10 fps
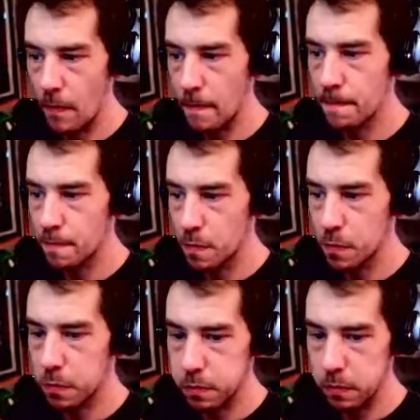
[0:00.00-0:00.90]
We're
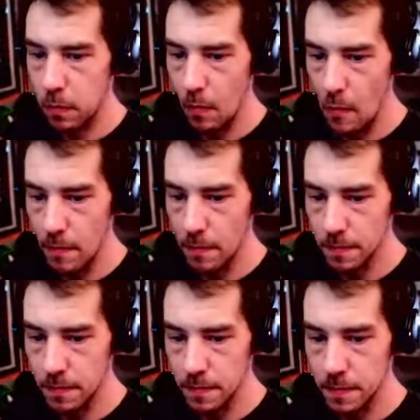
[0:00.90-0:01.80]
going to
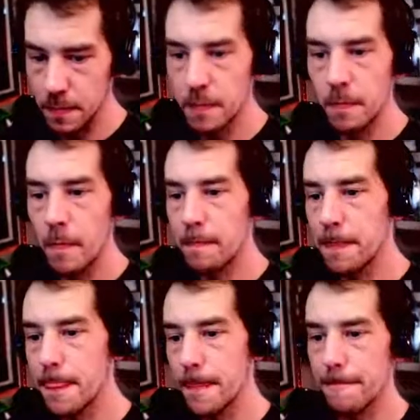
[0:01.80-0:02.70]
Twitter, we're going
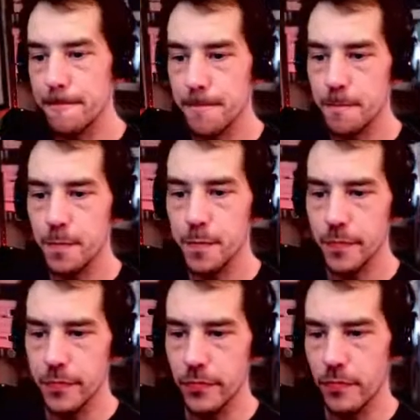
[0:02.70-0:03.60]
to Facebook, we're
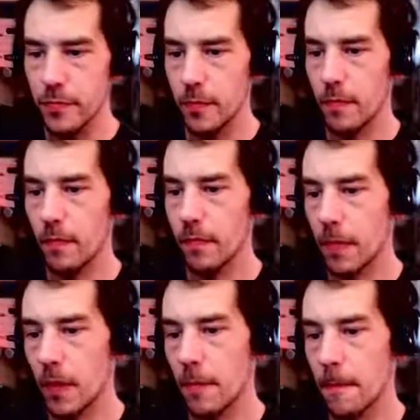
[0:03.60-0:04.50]
going to
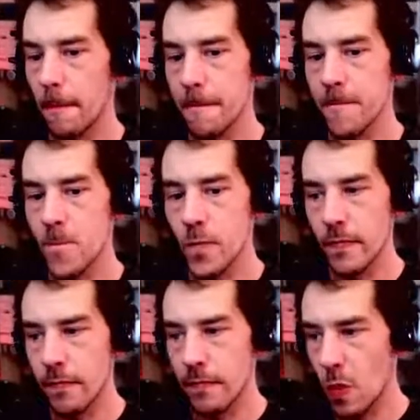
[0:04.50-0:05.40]
whatever to bring
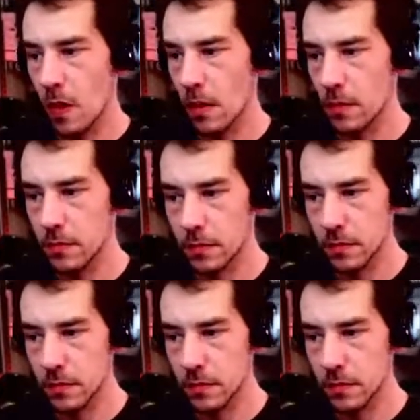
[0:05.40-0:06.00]
them over here.